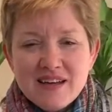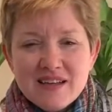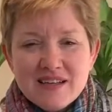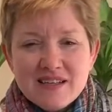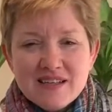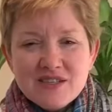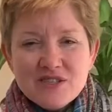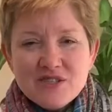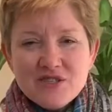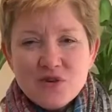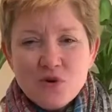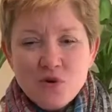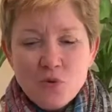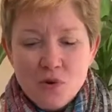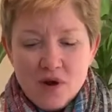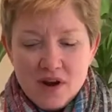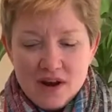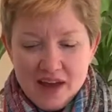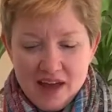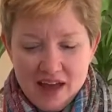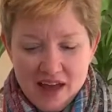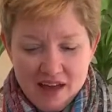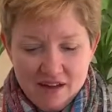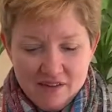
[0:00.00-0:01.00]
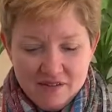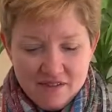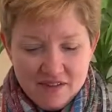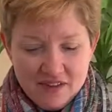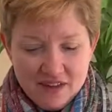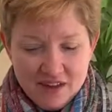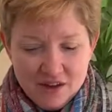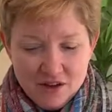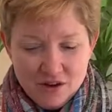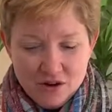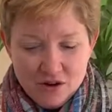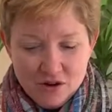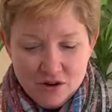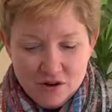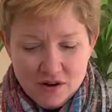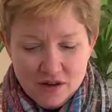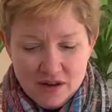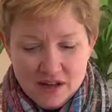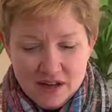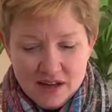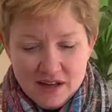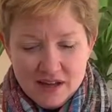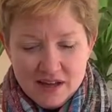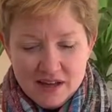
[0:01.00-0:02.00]
So what I have here
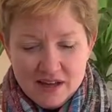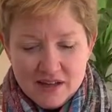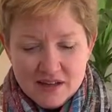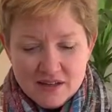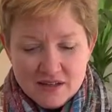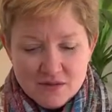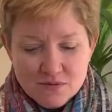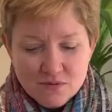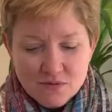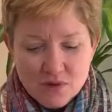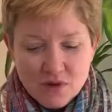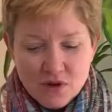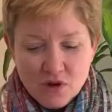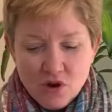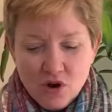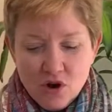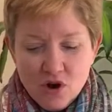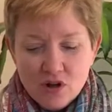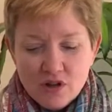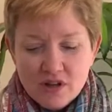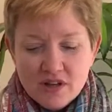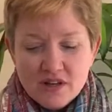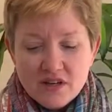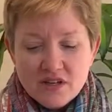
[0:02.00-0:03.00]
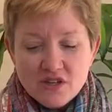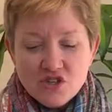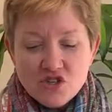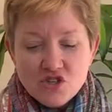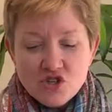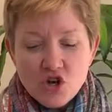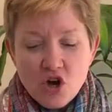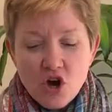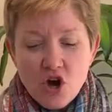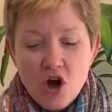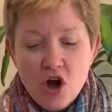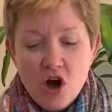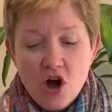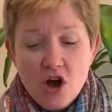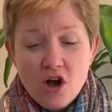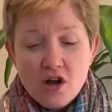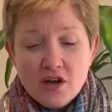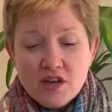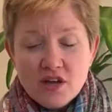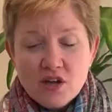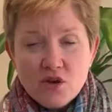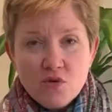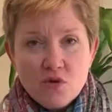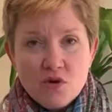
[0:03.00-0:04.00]
is what we call a
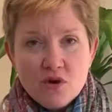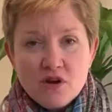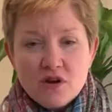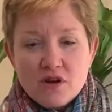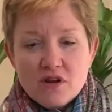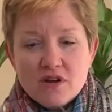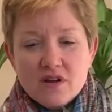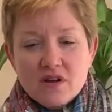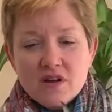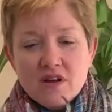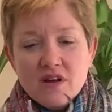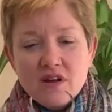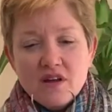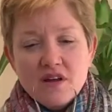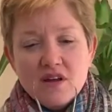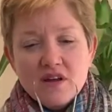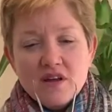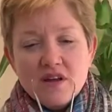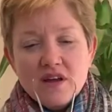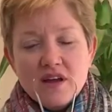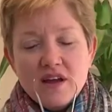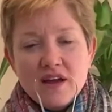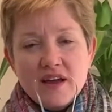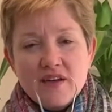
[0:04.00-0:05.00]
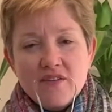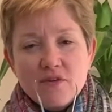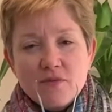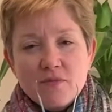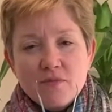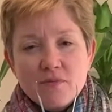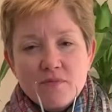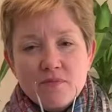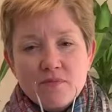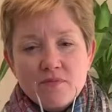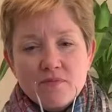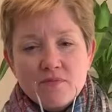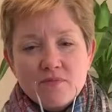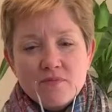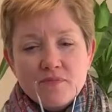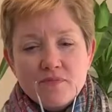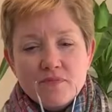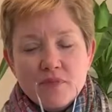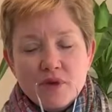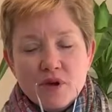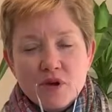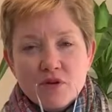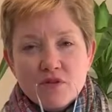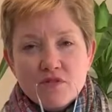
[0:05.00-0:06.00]
tonging work. I have a
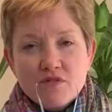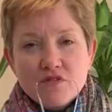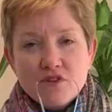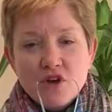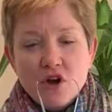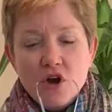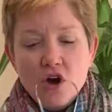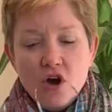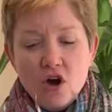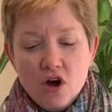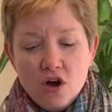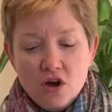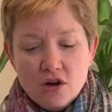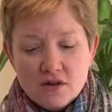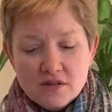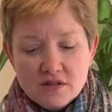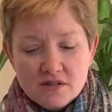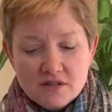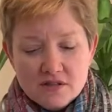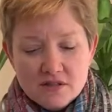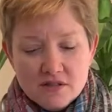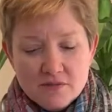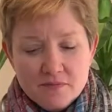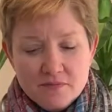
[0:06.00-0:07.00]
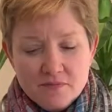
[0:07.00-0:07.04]
pair of tongs,